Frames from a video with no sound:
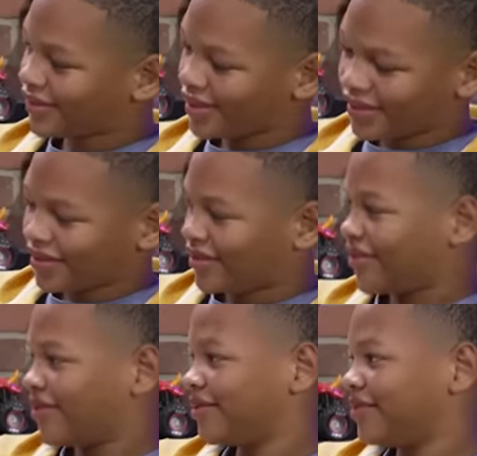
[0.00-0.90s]

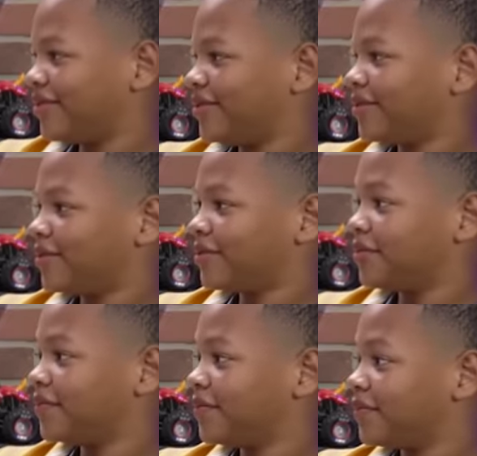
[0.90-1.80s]

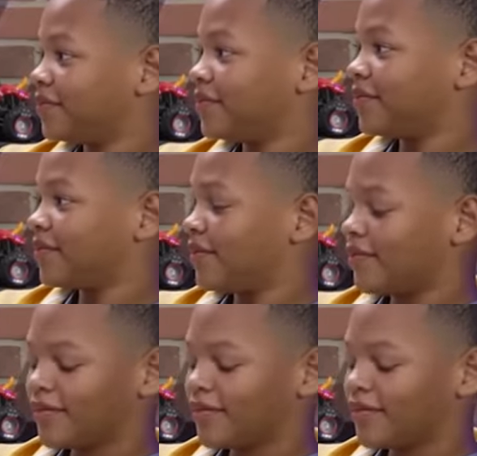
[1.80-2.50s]
(not speaking)